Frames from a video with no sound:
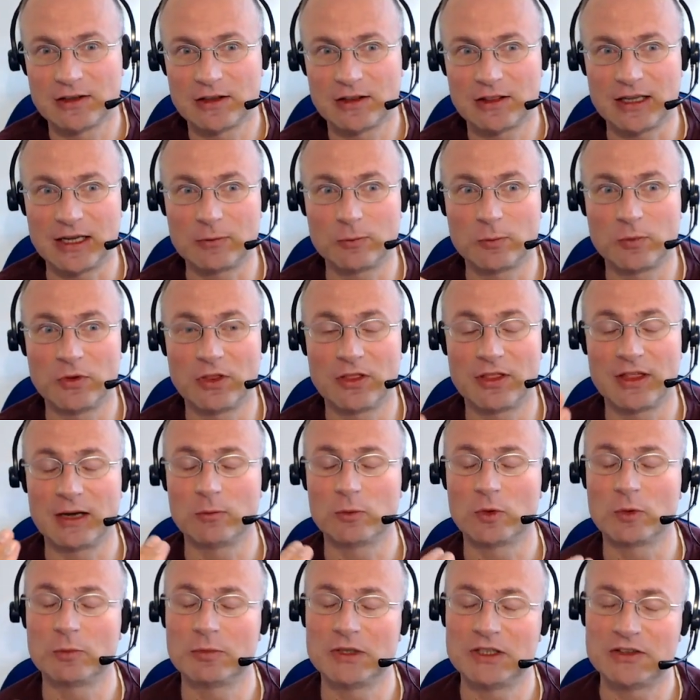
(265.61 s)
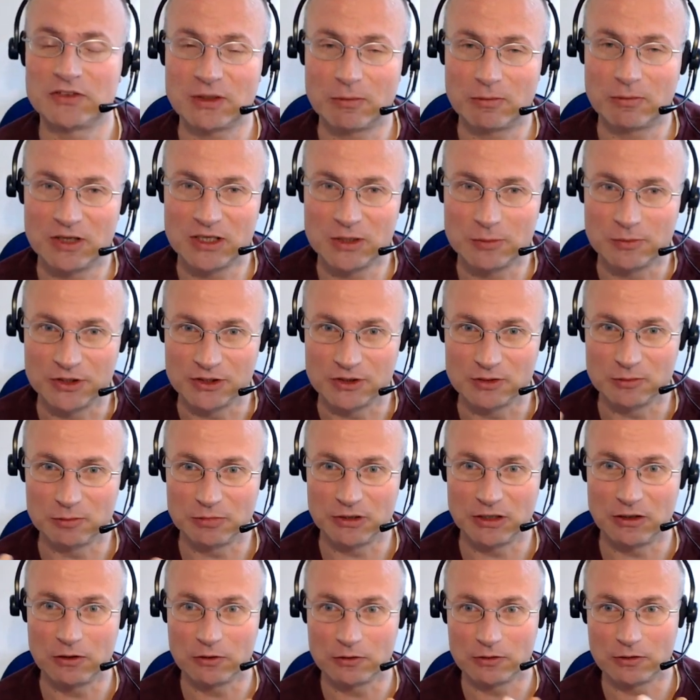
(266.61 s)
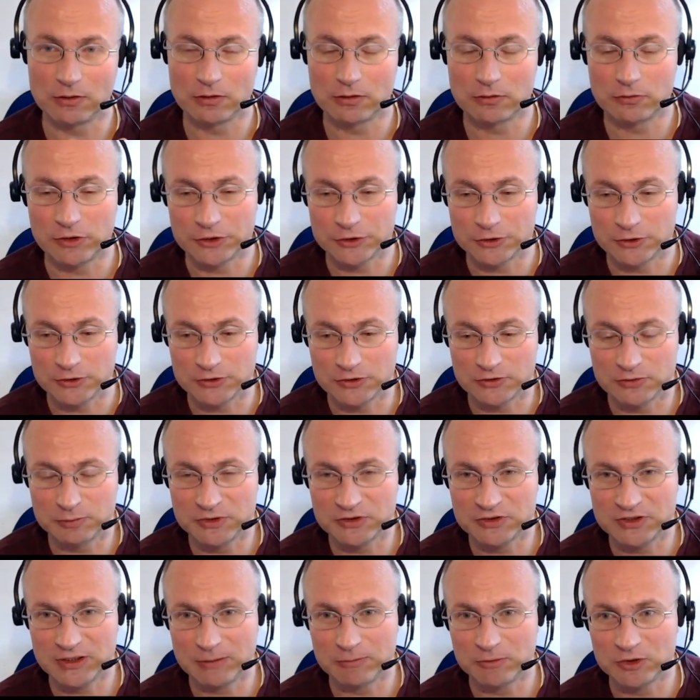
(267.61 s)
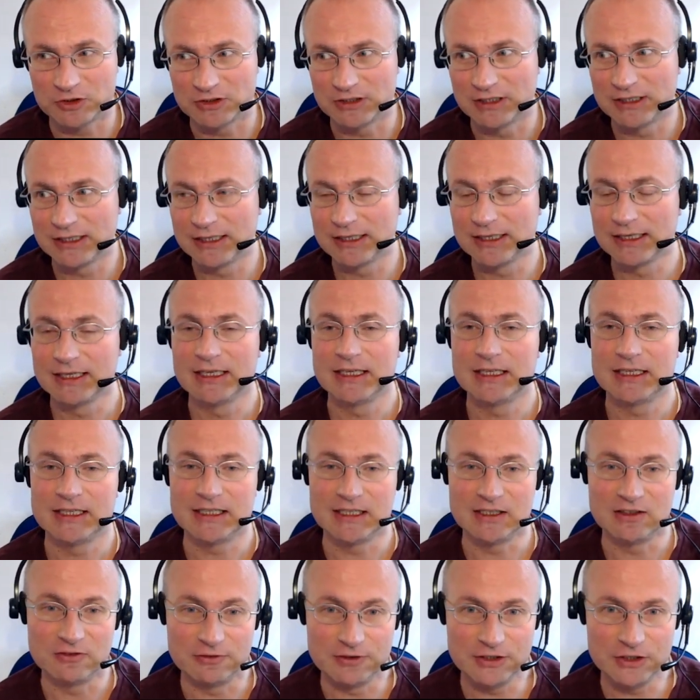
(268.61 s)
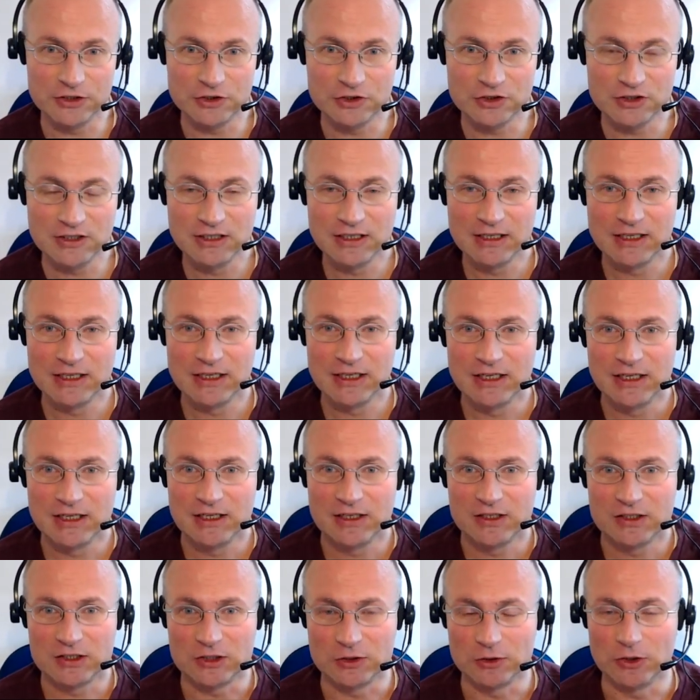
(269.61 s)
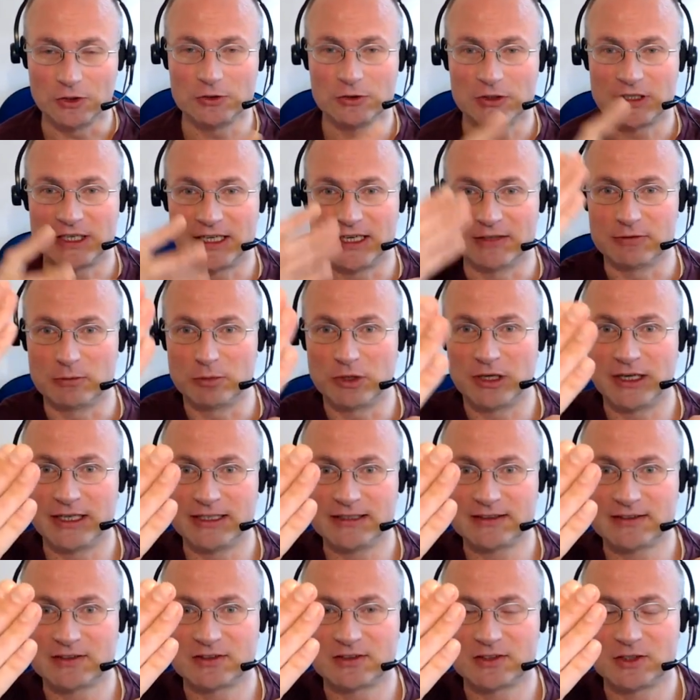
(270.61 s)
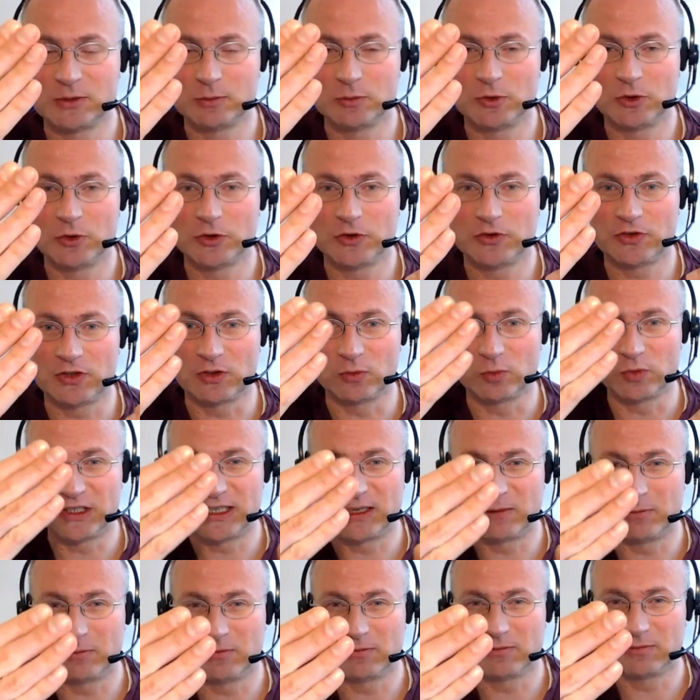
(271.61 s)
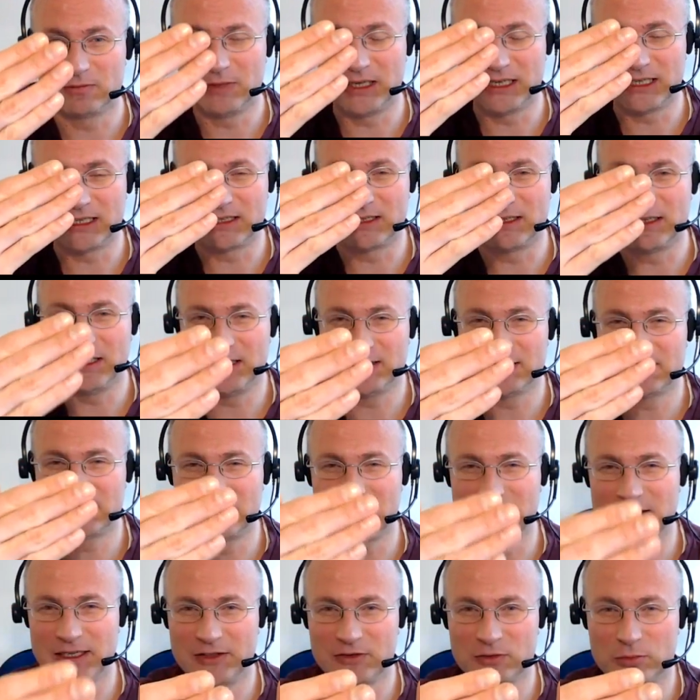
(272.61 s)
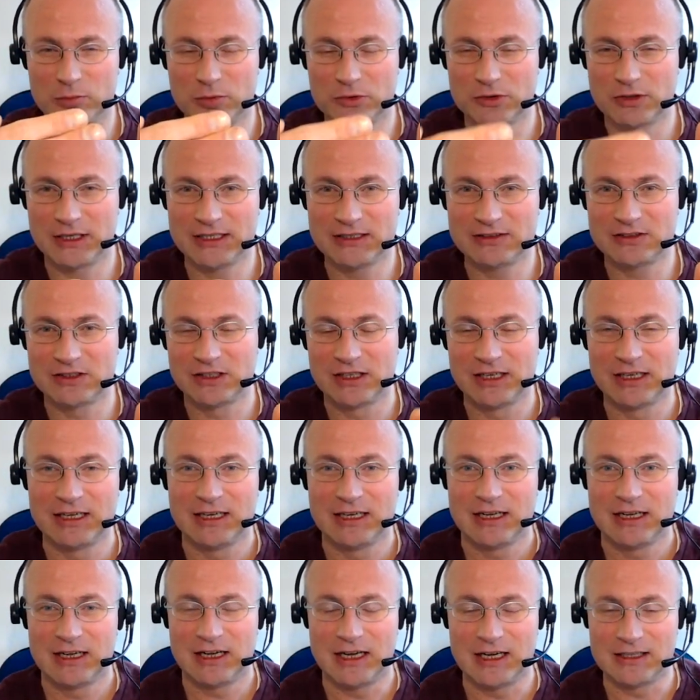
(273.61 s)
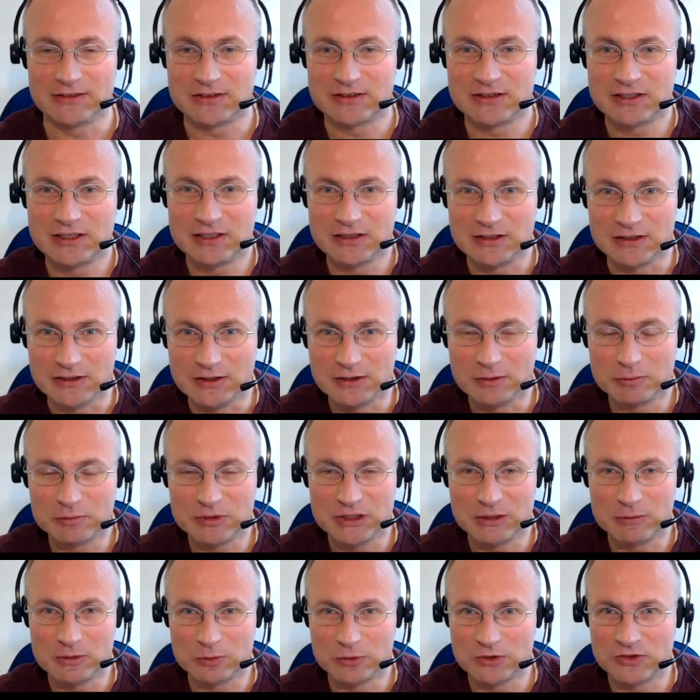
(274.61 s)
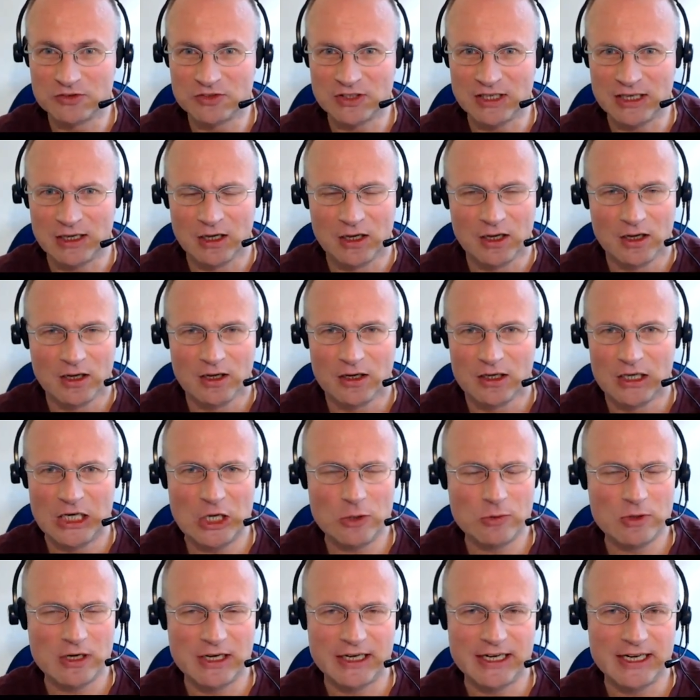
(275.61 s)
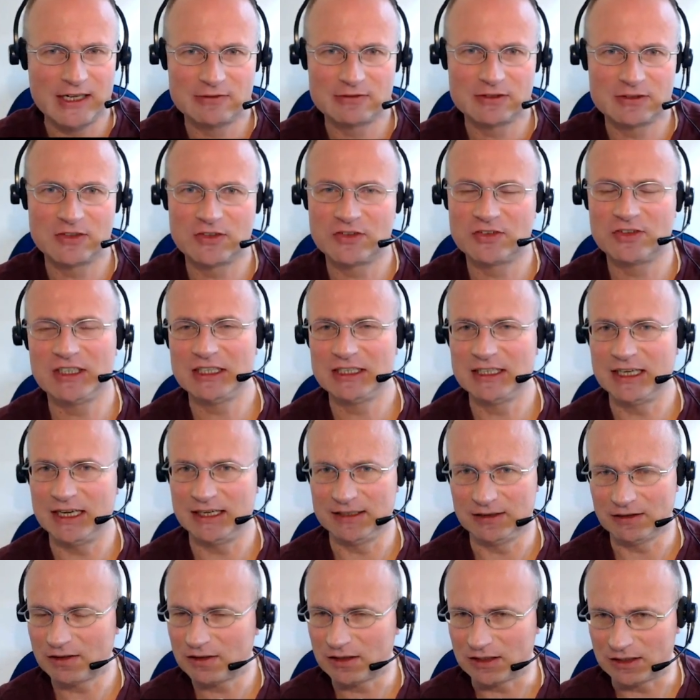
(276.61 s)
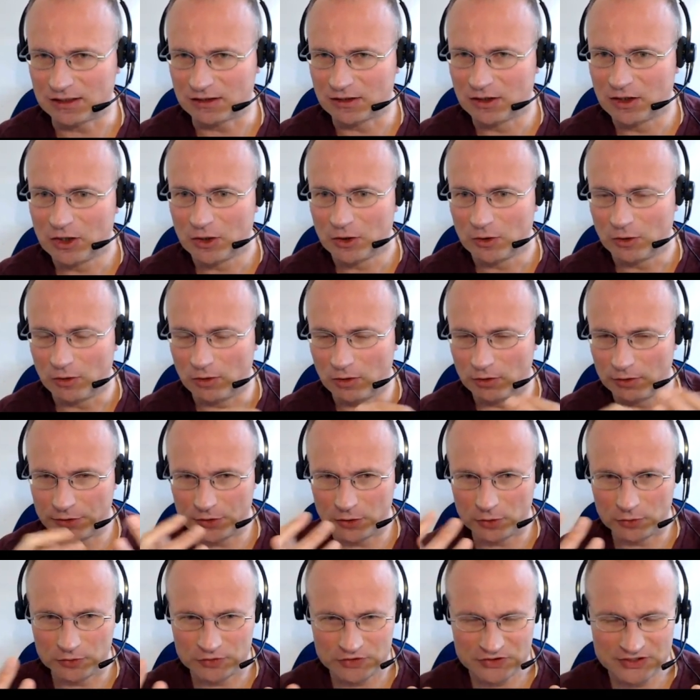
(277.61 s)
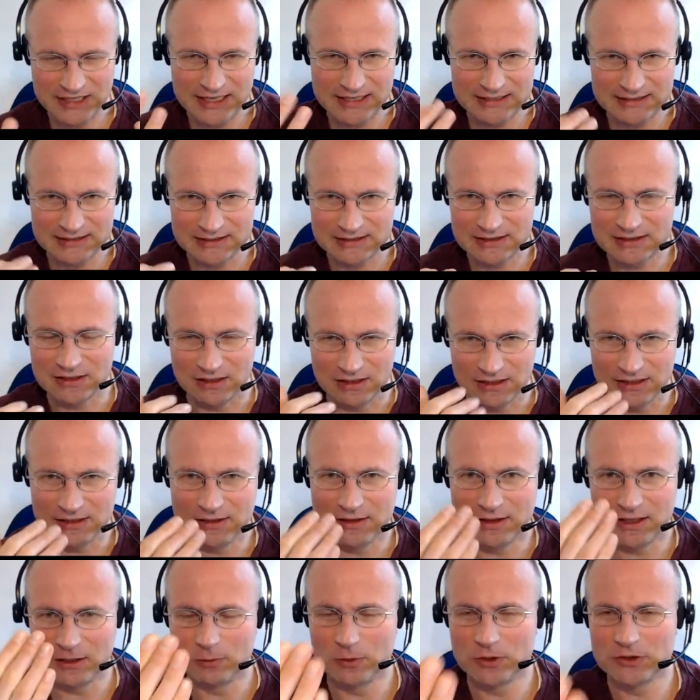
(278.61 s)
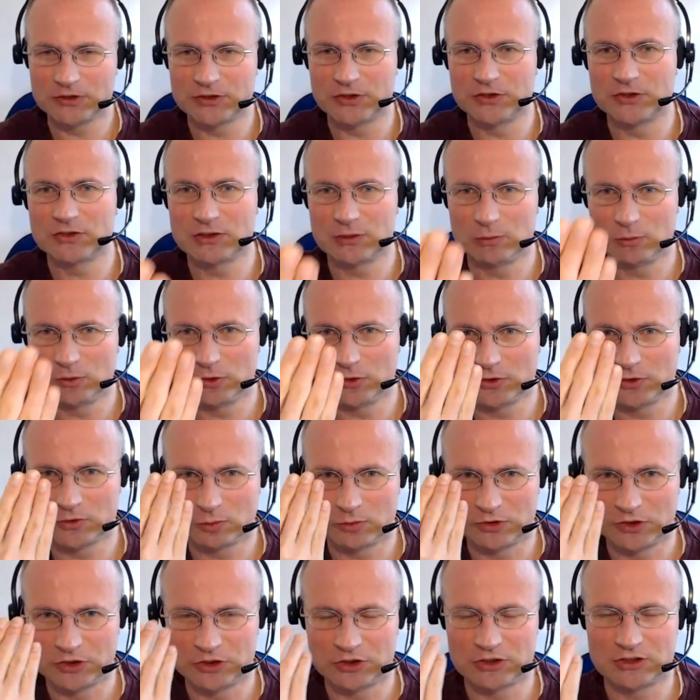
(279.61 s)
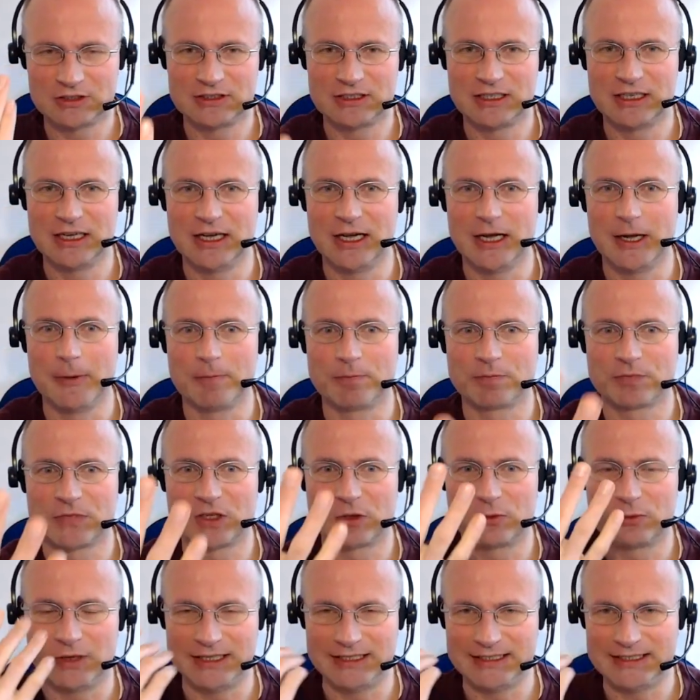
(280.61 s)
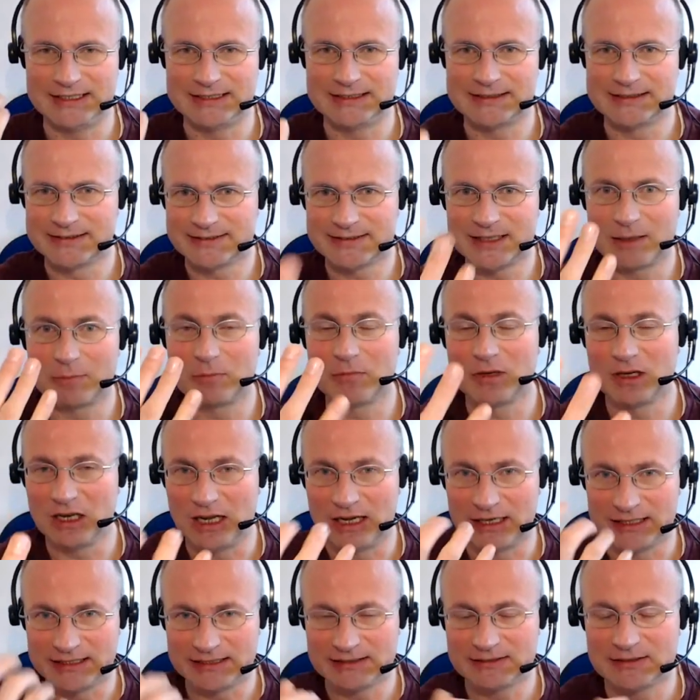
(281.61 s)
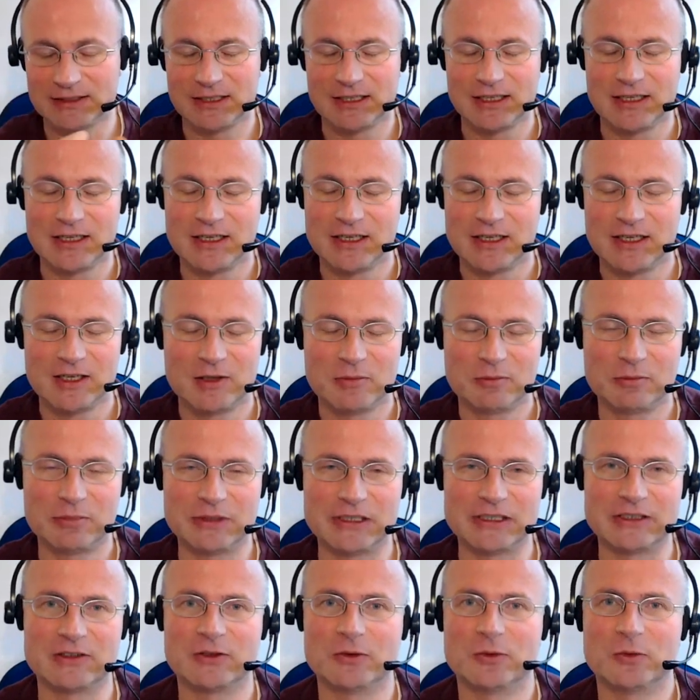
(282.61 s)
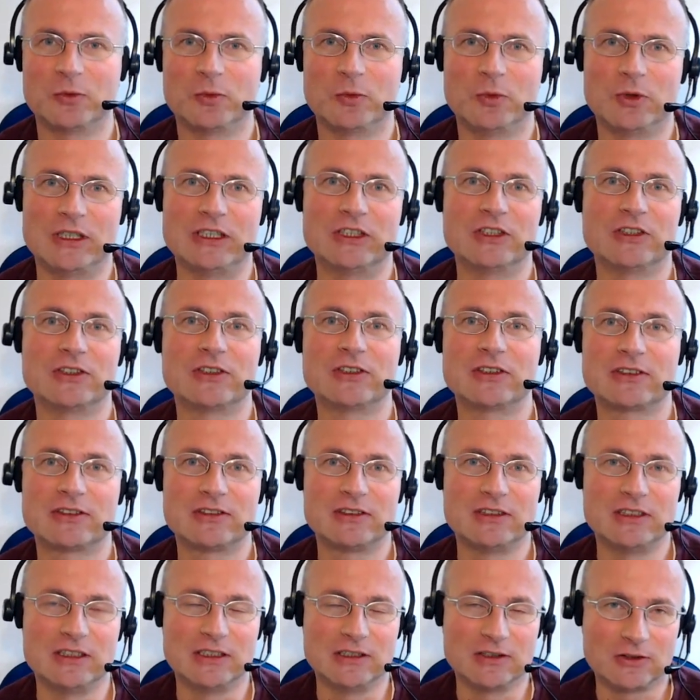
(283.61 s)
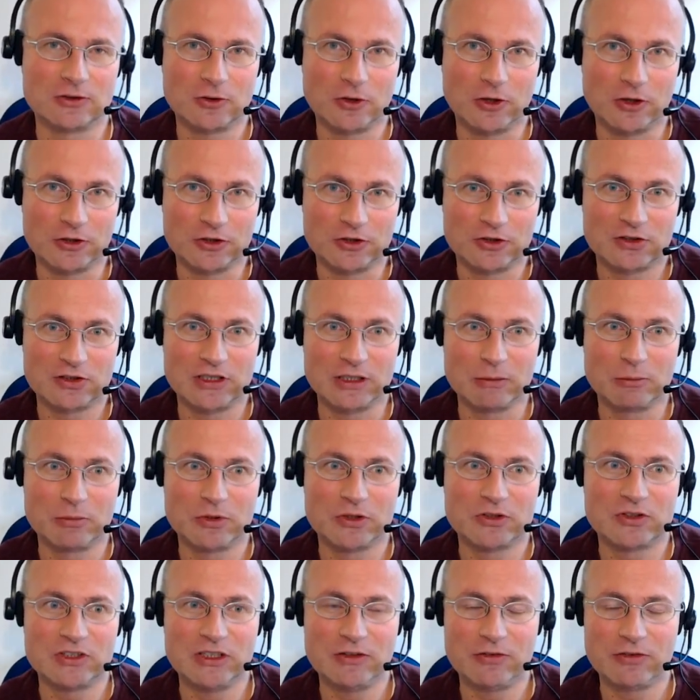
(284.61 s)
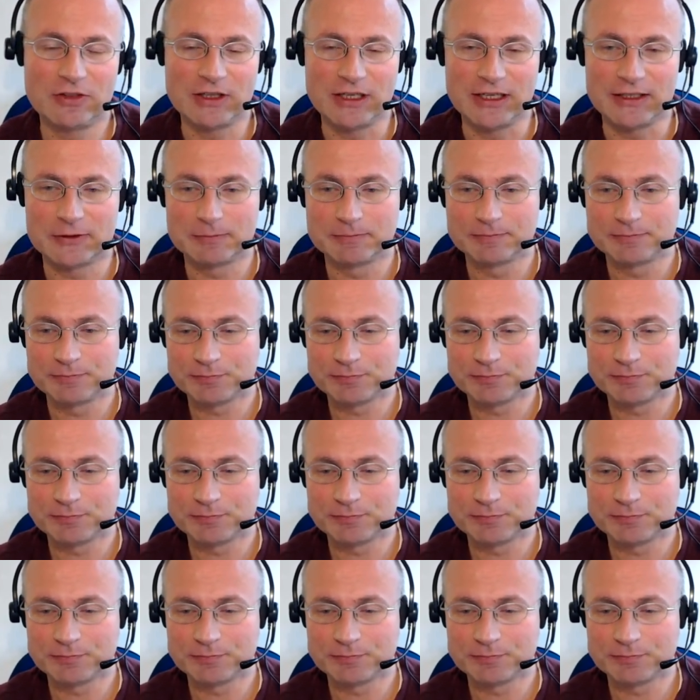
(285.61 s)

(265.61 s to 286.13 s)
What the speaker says: That then would be subliminal, below the threshold of perception. In vision, you can have a bright stimulus and we can make it less and less bright until people would say, no, I haven't seen anything, although technically there was a stimulus which radiated some light, but we just didn't consciously perceive that.